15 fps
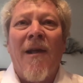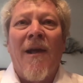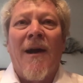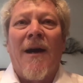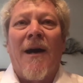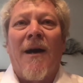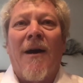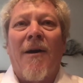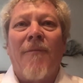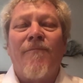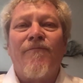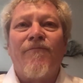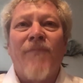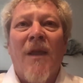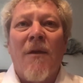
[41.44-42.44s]
um,
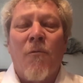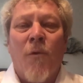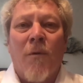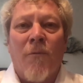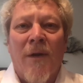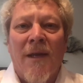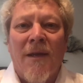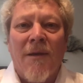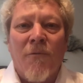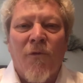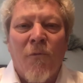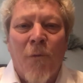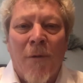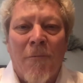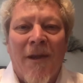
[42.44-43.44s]
when
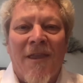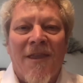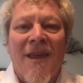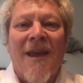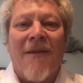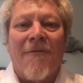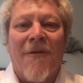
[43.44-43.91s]
we think,